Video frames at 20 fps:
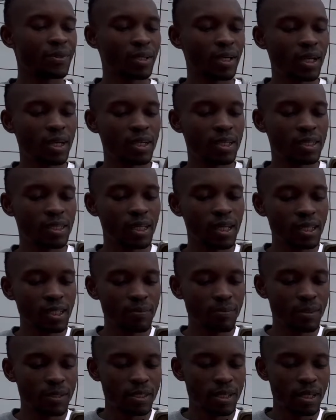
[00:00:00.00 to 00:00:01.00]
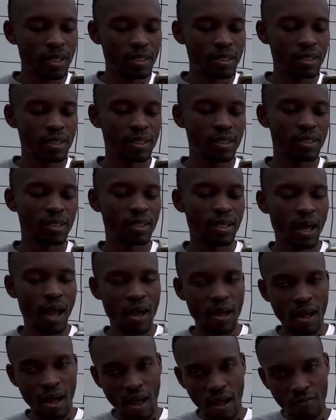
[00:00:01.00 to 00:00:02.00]
and 30%
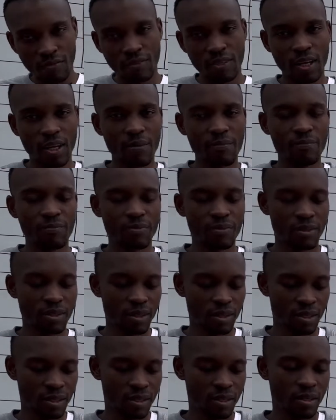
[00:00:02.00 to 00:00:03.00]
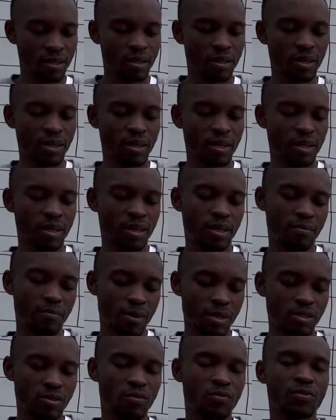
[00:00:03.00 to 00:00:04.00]
after a
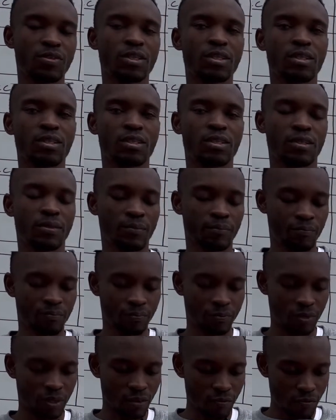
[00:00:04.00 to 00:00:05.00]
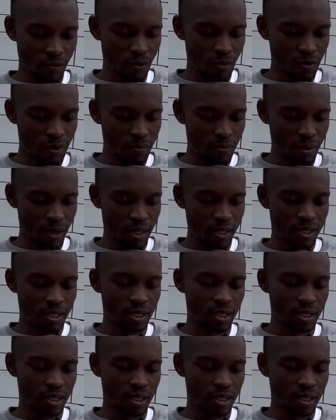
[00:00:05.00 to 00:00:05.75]
month of sales. the following month.